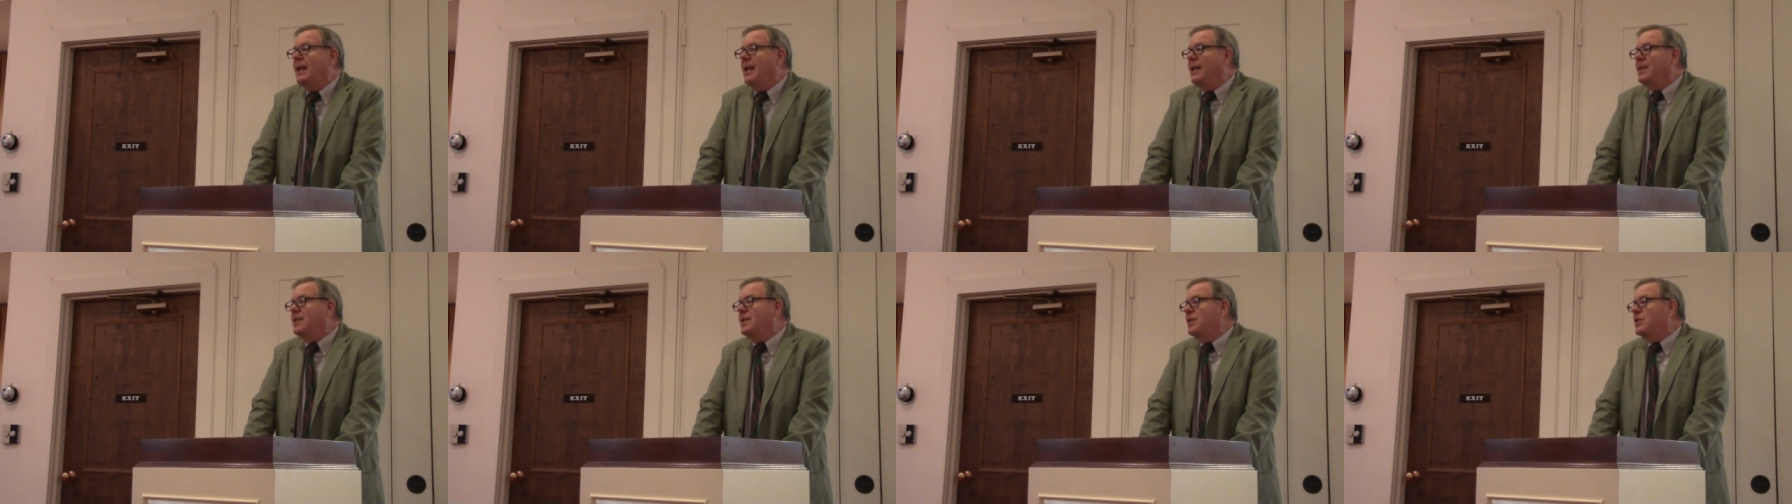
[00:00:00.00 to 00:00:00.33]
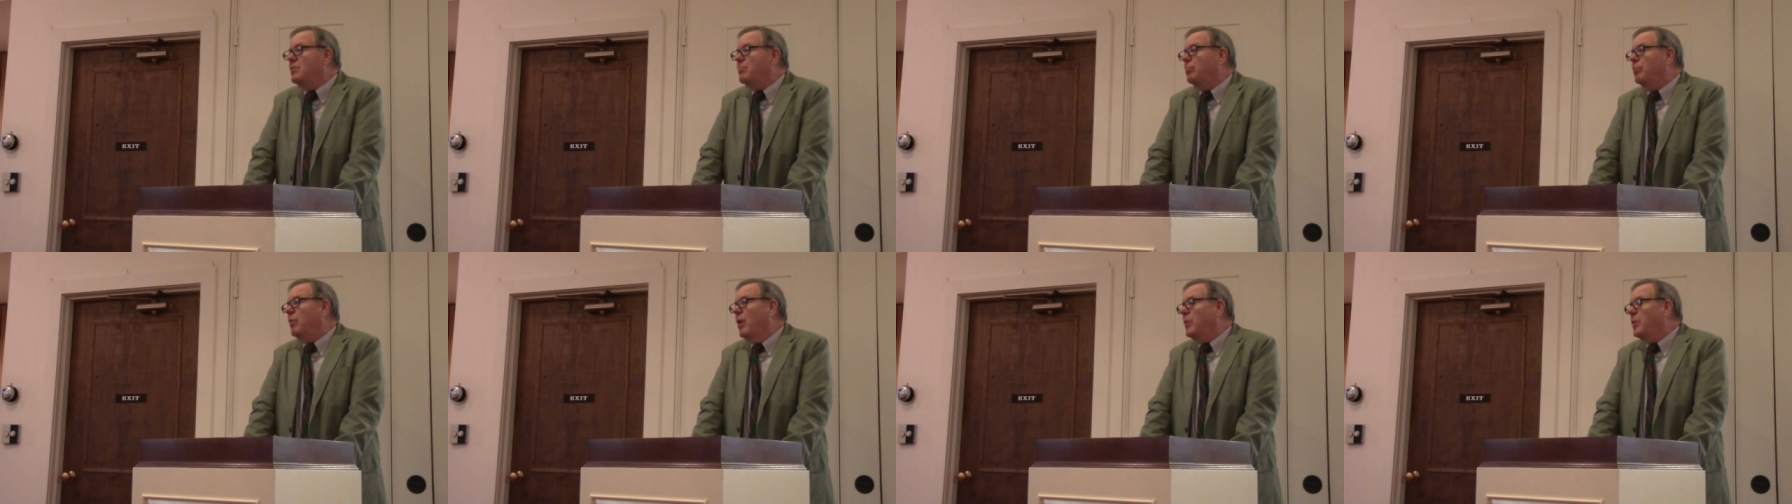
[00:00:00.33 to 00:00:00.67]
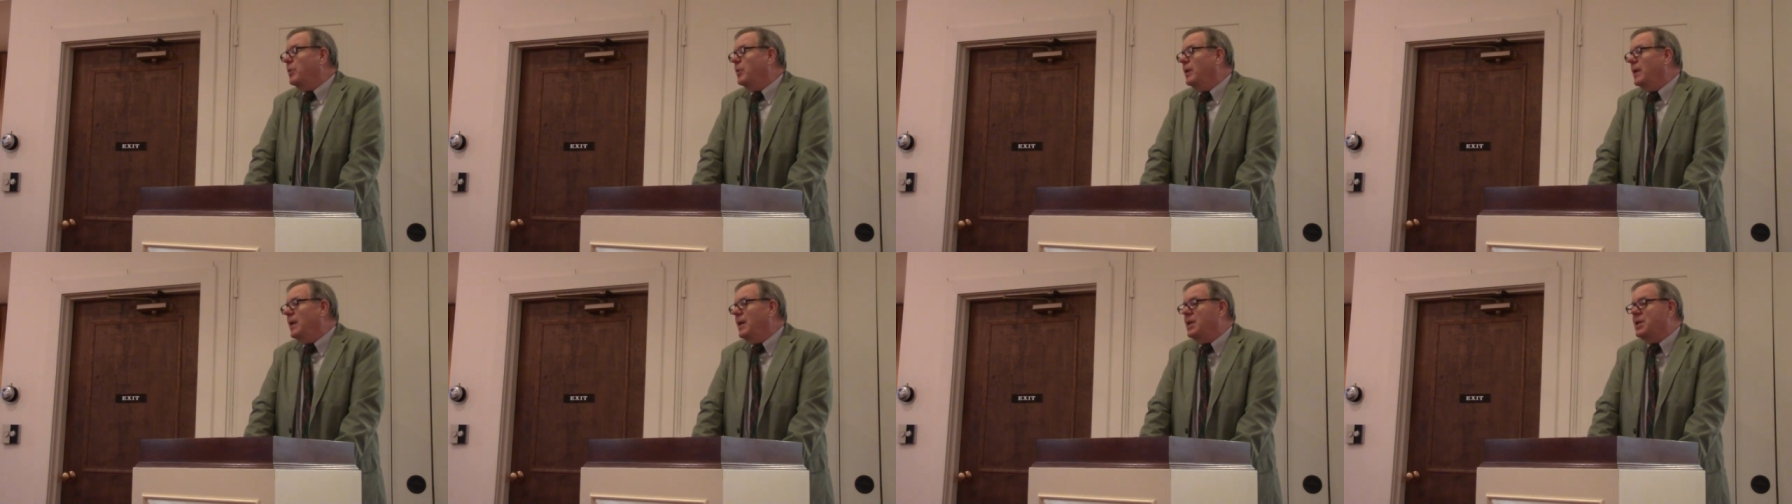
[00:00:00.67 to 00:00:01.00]
is his
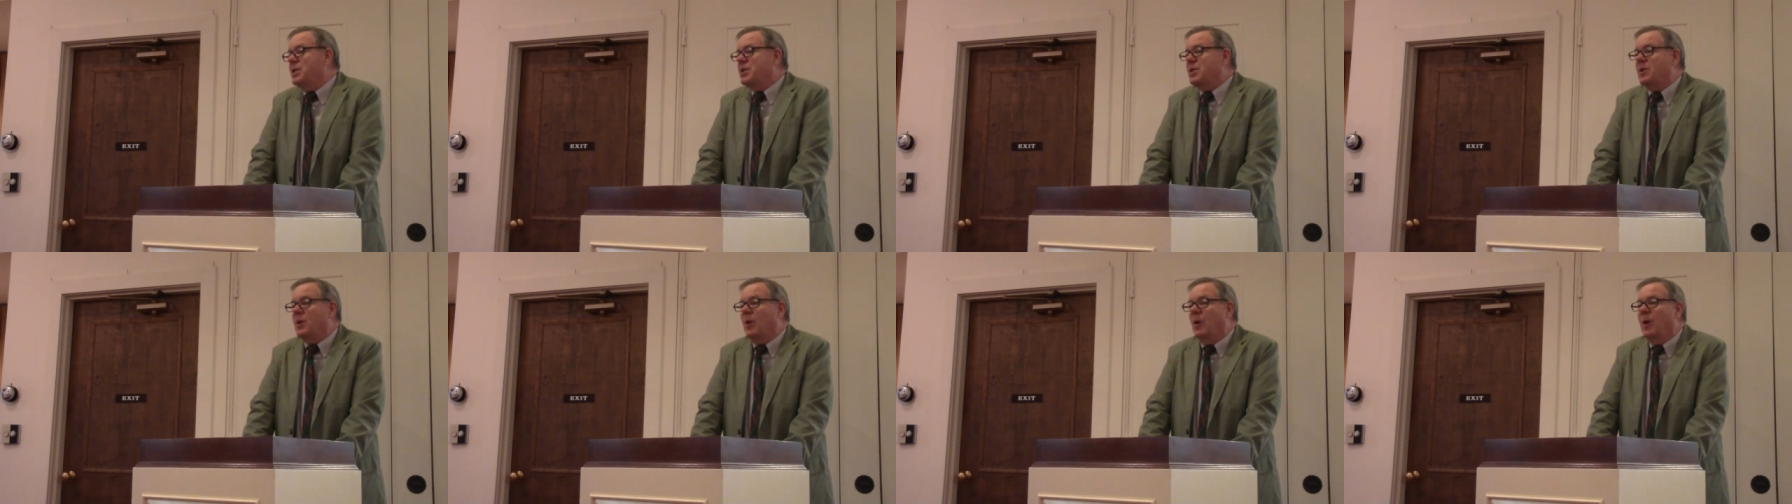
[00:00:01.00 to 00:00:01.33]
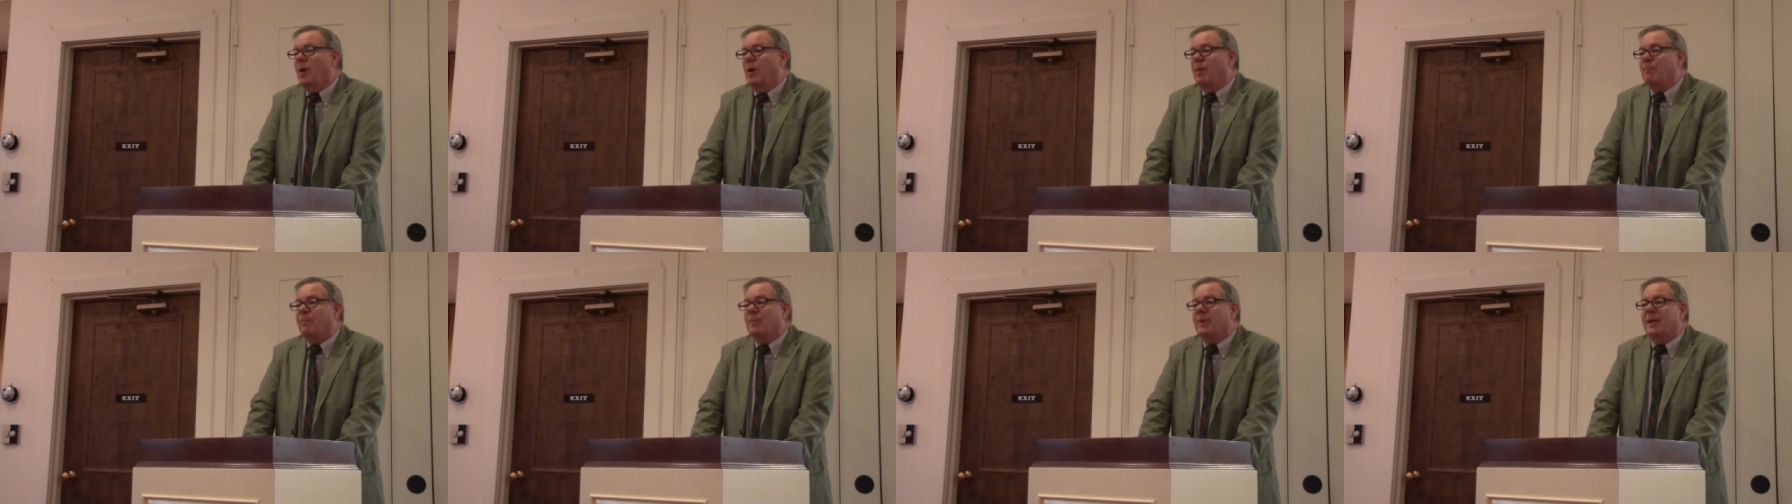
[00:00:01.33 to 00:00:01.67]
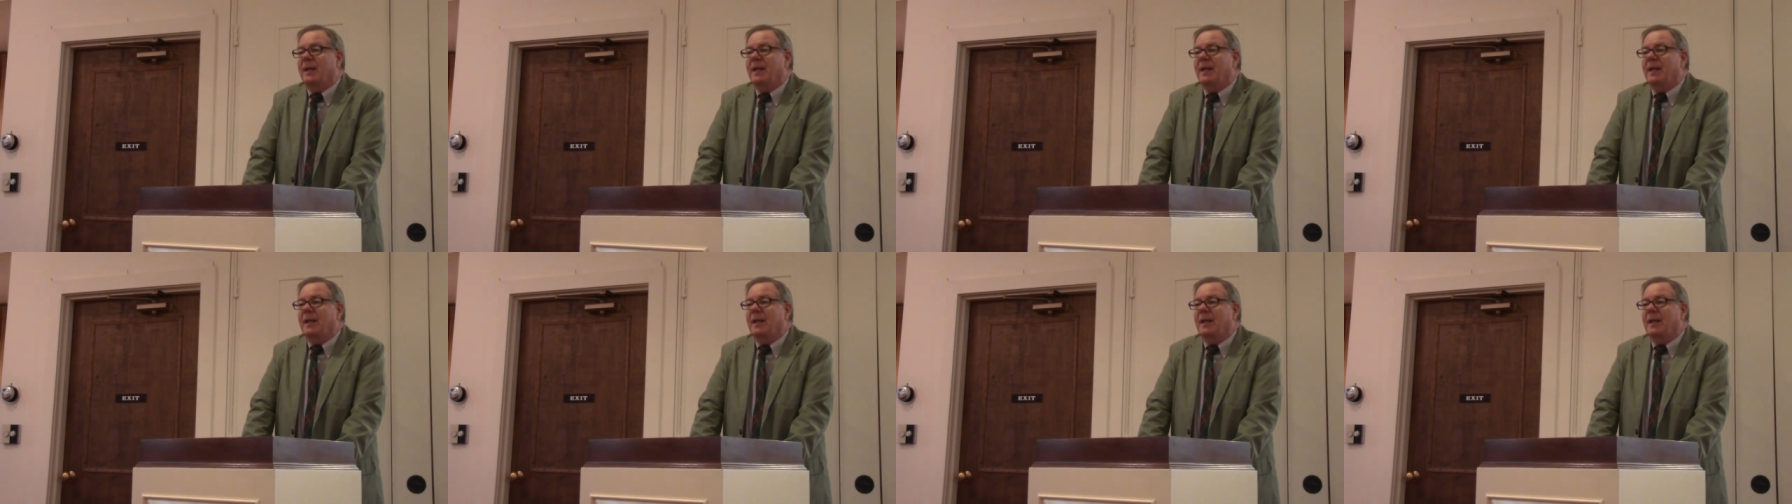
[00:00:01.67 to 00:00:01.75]
brother Esau.